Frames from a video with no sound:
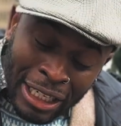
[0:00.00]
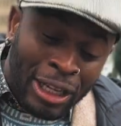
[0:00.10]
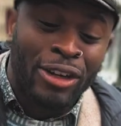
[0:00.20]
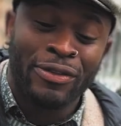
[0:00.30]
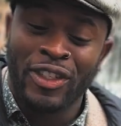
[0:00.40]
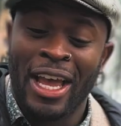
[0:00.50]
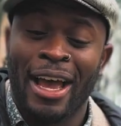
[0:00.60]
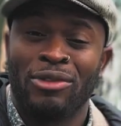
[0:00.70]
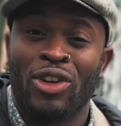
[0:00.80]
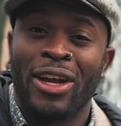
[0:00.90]
lot of
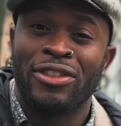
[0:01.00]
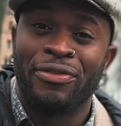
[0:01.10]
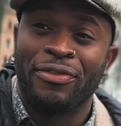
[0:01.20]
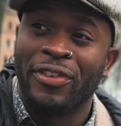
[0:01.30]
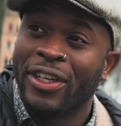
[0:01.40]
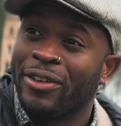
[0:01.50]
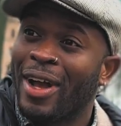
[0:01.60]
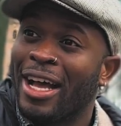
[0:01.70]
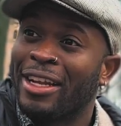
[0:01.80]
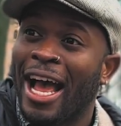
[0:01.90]
time trying to figure
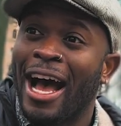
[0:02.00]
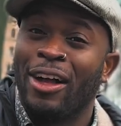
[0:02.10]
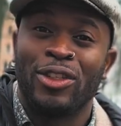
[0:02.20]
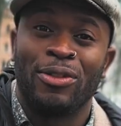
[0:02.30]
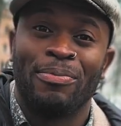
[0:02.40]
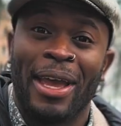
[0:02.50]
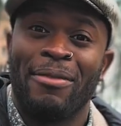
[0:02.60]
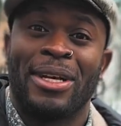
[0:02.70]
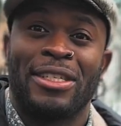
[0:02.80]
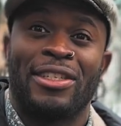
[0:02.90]
out how to
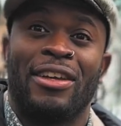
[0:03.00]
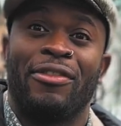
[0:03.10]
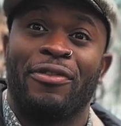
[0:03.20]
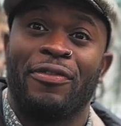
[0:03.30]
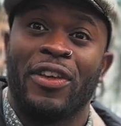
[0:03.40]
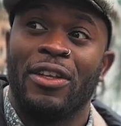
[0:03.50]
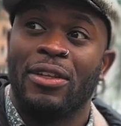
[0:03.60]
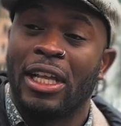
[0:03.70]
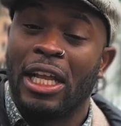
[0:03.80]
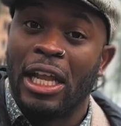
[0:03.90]
make myself
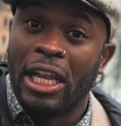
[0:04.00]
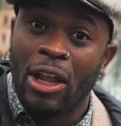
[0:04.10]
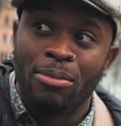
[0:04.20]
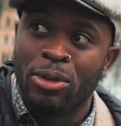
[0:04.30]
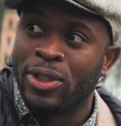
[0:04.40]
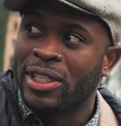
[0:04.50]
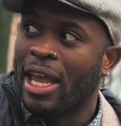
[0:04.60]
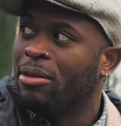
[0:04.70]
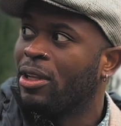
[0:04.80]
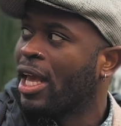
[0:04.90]
feel a lot more
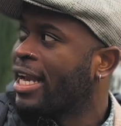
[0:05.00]
stable,